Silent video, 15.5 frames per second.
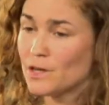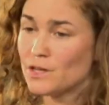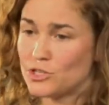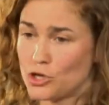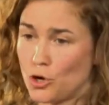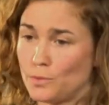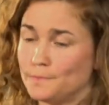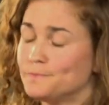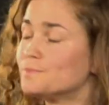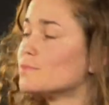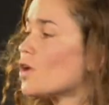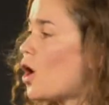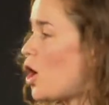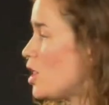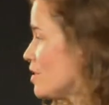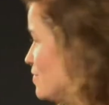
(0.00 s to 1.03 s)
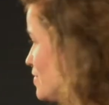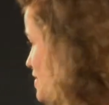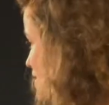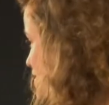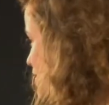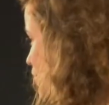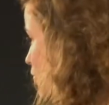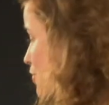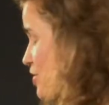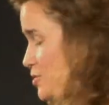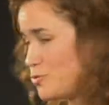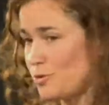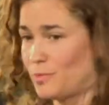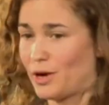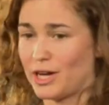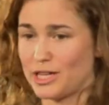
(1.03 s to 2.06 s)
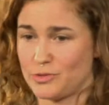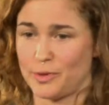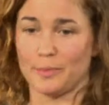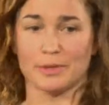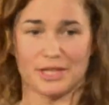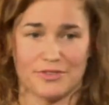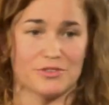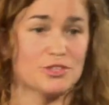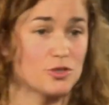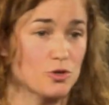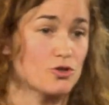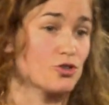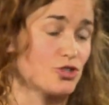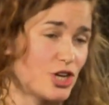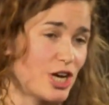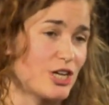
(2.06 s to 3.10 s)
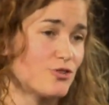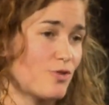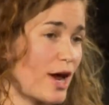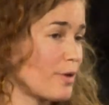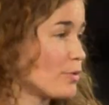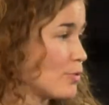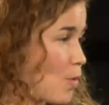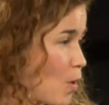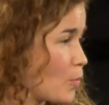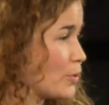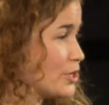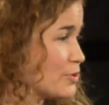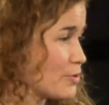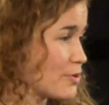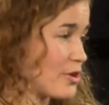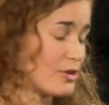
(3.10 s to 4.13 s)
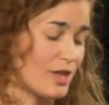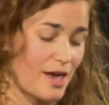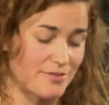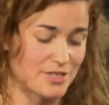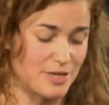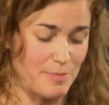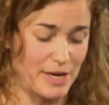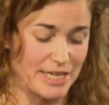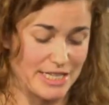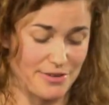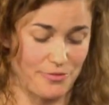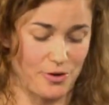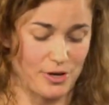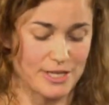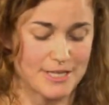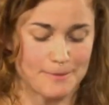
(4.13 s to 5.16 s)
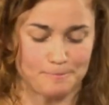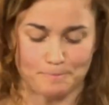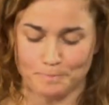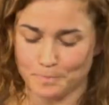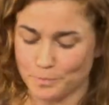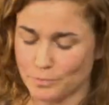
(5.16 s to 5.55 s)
So all of us is here in this room because we believe in social change, right? We want what we do with our lives to make a difference.